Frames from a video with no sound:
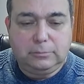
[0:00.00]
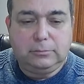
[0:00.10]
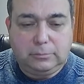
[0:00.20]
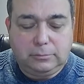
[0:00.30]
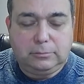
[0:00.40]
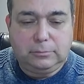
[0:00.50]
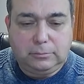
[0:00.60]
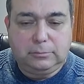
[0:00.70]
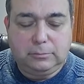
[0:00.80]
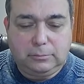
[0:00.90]

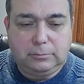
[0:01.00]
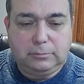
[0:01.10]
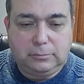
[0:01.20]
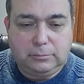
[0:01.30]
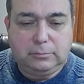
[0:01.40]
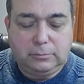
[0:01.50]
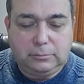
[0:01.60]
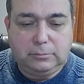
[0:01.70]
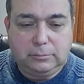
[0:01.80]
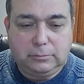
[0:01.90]

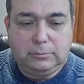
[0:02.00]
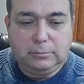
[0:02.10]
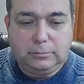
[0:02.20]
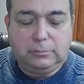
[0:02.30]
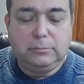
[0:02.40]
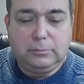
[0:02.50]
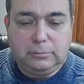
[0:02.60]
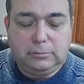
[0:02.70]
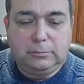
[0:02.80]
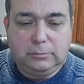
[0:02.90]

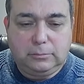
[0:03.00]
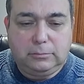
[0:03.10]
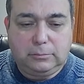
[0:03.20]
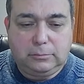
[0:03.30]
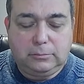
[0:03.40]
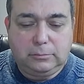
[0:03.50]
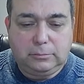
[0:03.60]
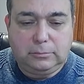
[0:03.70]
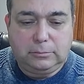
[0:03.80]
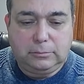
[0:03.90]

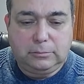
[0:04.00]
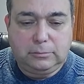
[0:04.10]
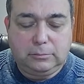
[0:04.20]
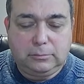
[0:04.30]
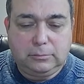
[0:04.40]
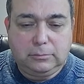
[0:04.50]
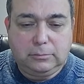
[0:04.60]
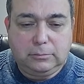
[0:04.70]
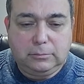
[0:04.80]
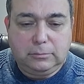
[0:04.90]

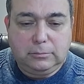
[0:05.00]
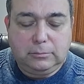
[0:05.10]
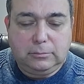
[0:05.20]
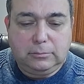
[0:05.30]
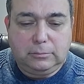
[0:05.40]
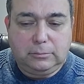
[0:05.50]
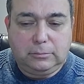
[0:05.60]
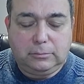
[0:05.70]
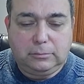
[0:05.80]
(not speaking)